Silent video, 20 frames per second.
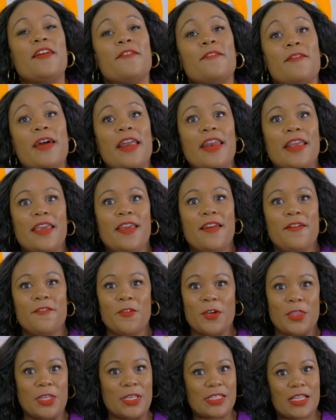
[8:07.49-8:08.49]
get ready
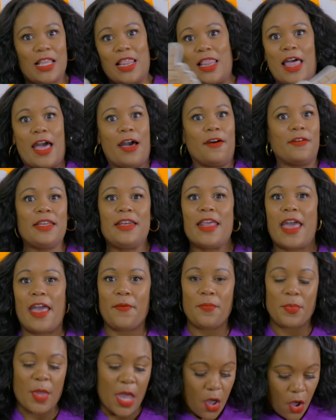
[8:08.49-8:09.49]
for this cloudy
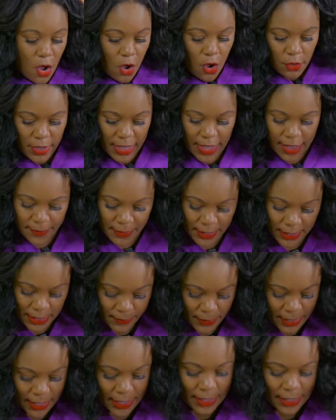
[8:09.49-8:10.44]
day. Okay, Piggy